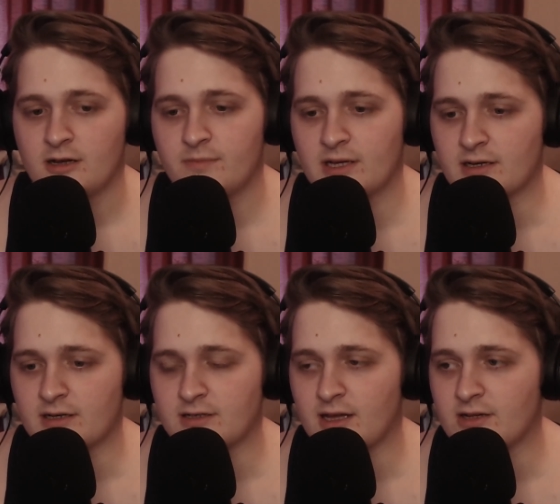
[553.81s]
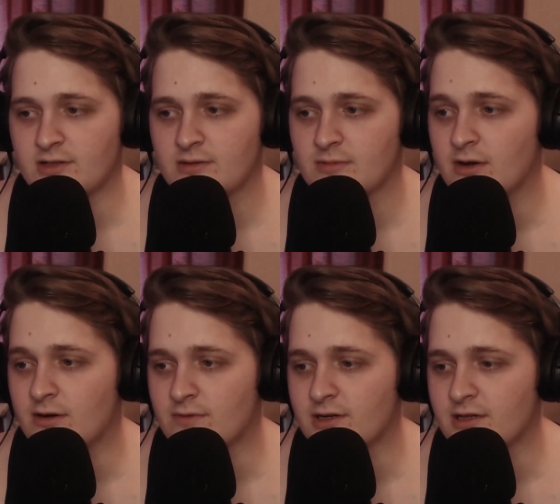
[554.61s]
because that's
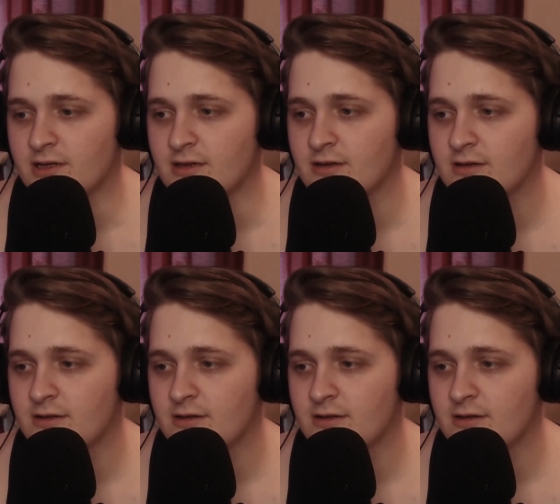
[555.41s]
not really,